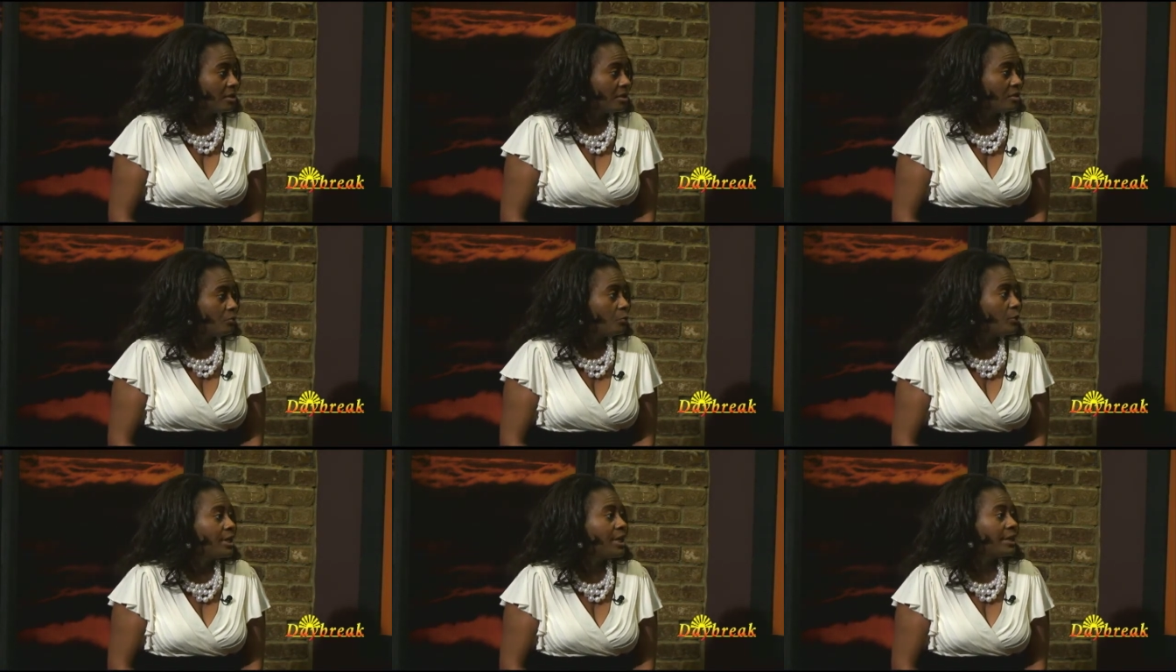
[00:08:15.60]

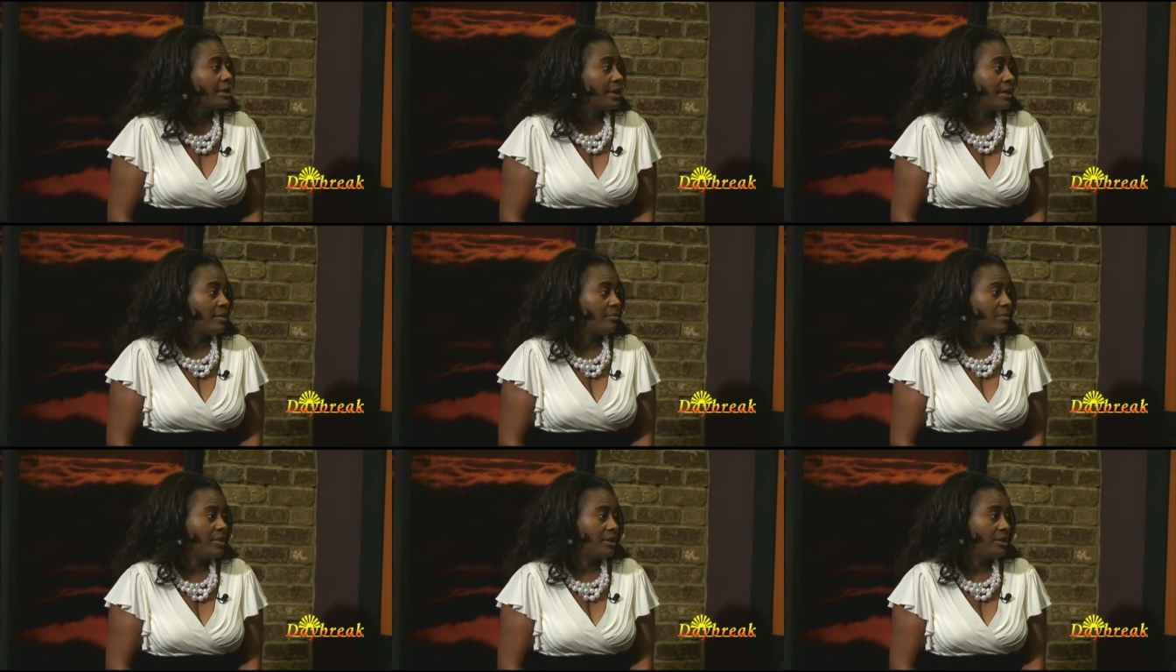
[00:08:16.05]
We got to
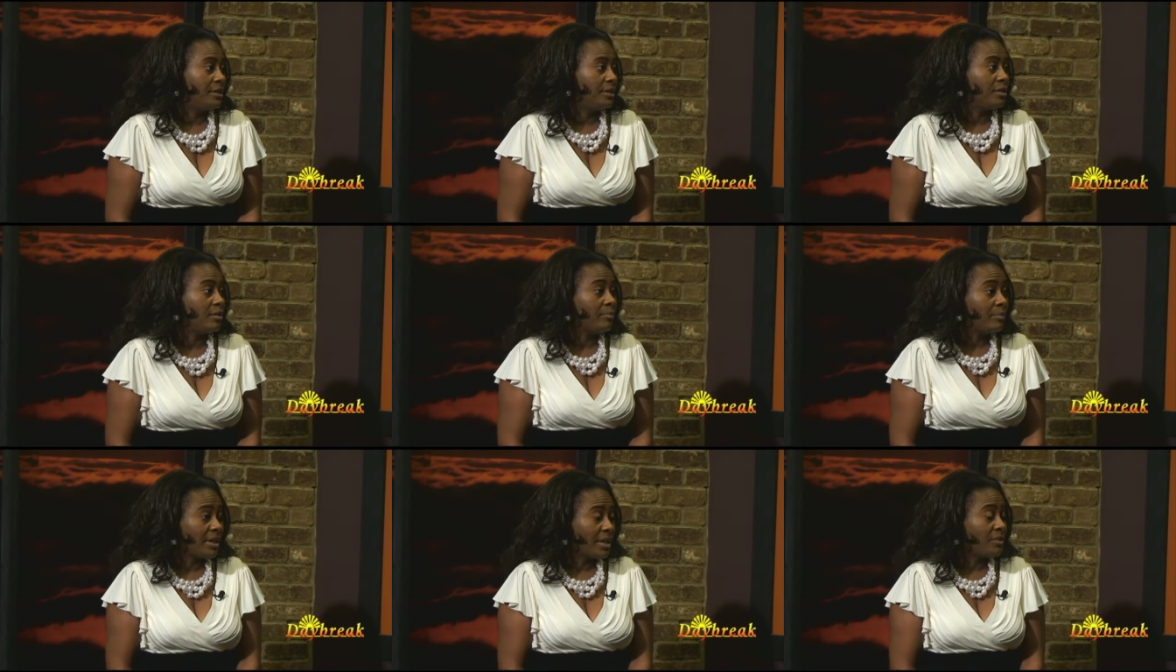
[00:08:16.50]
have money in
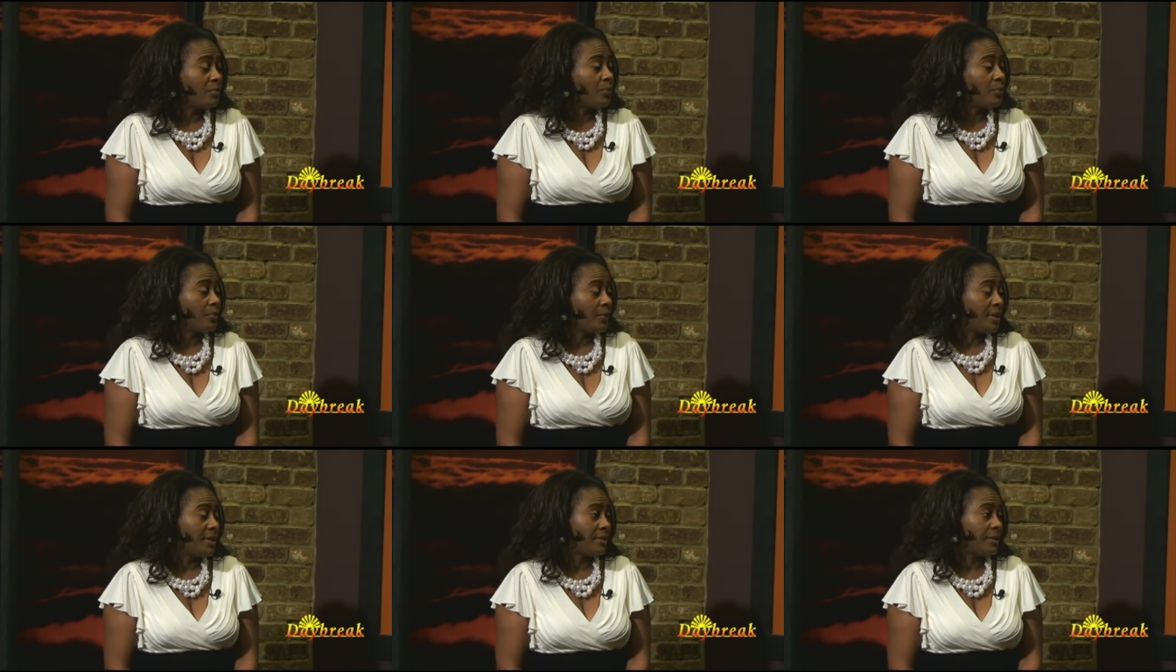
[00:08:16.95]
the bank
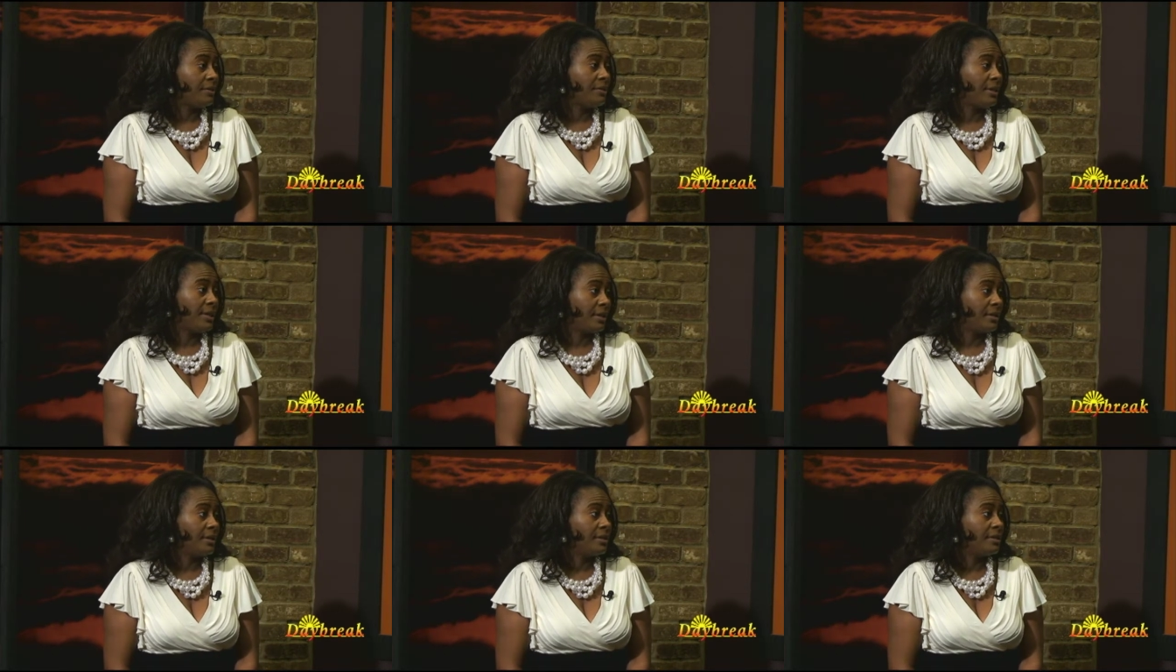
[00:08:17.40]
when we hit
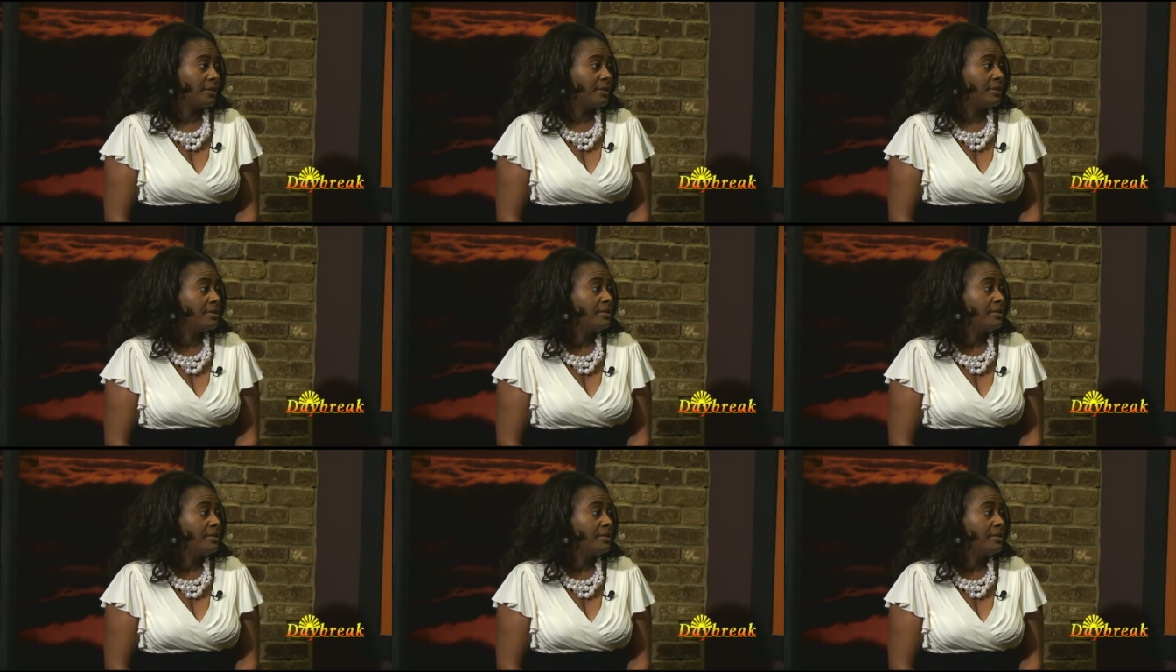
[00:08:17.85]
Atlanta.